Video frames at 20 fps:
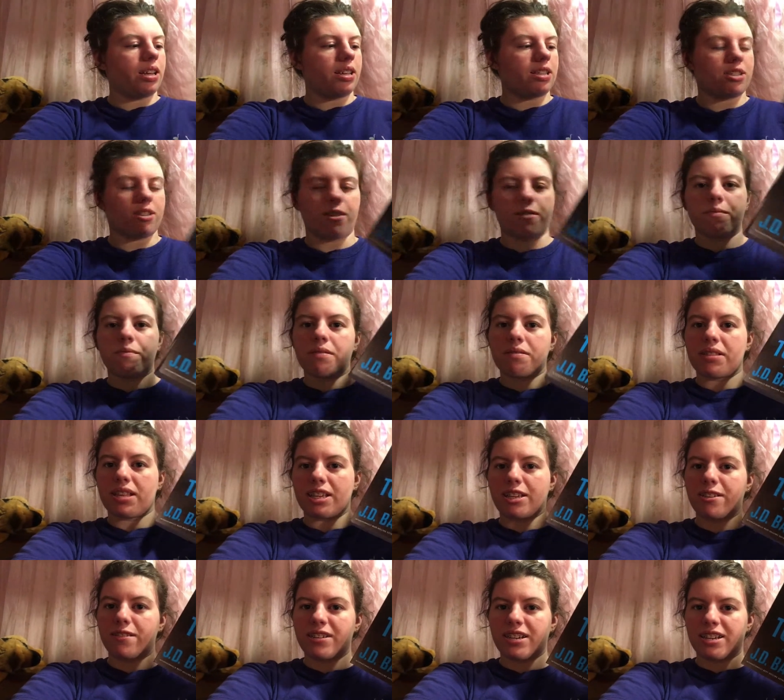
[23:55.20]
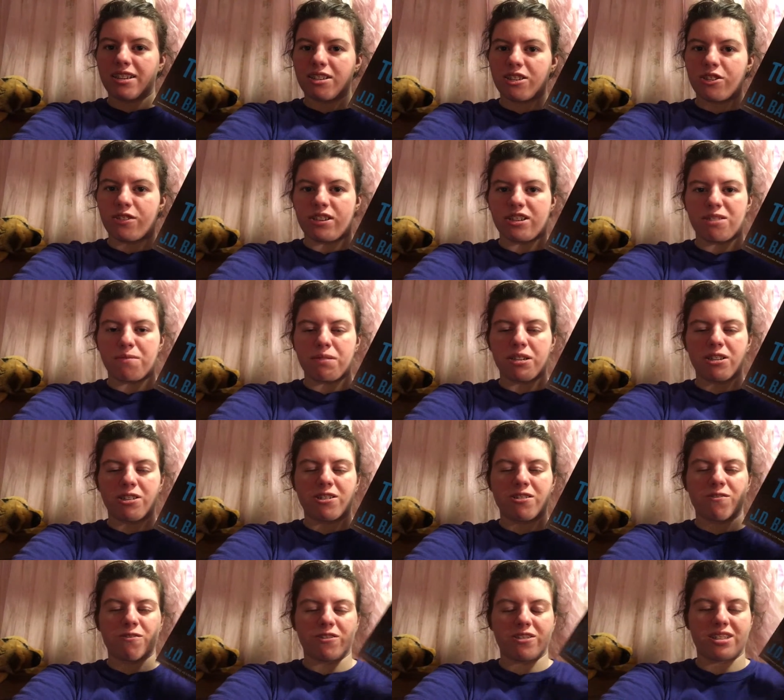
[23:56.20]
So, thank you again to
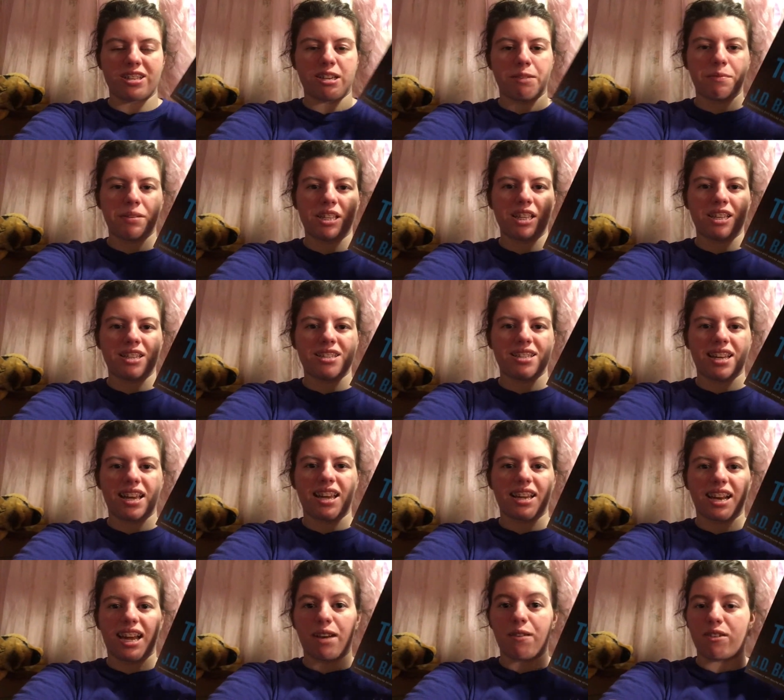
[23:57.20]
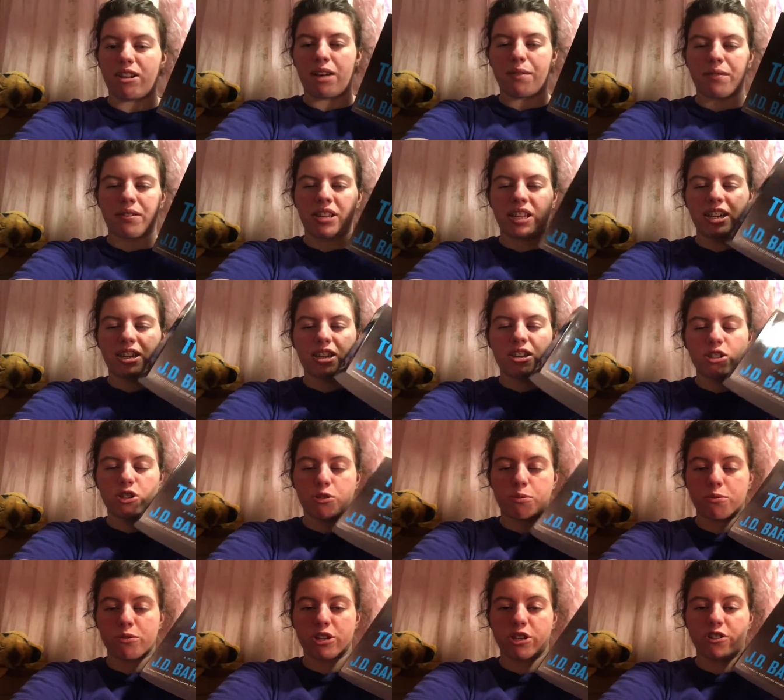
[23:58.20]
HMH for sending me this, and I will have a link
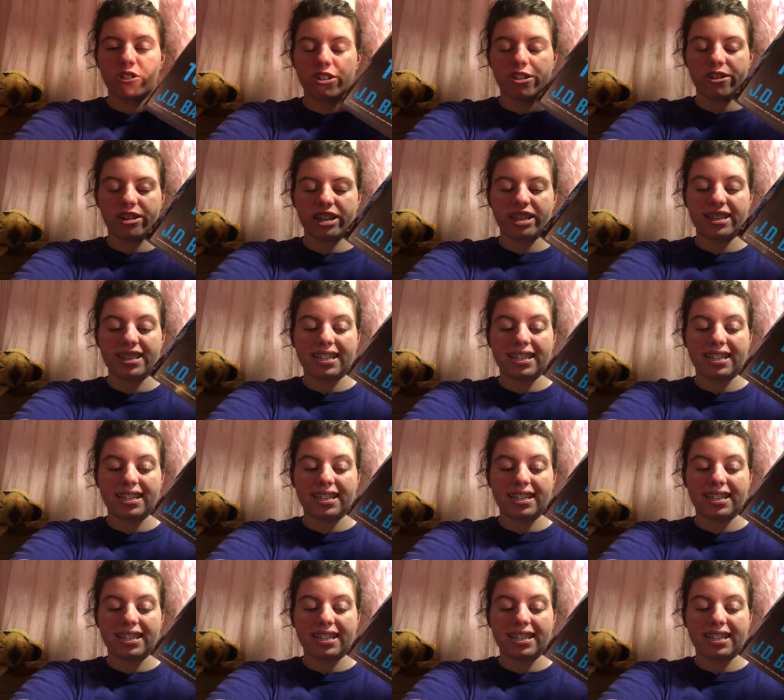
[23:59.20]
to pre-order it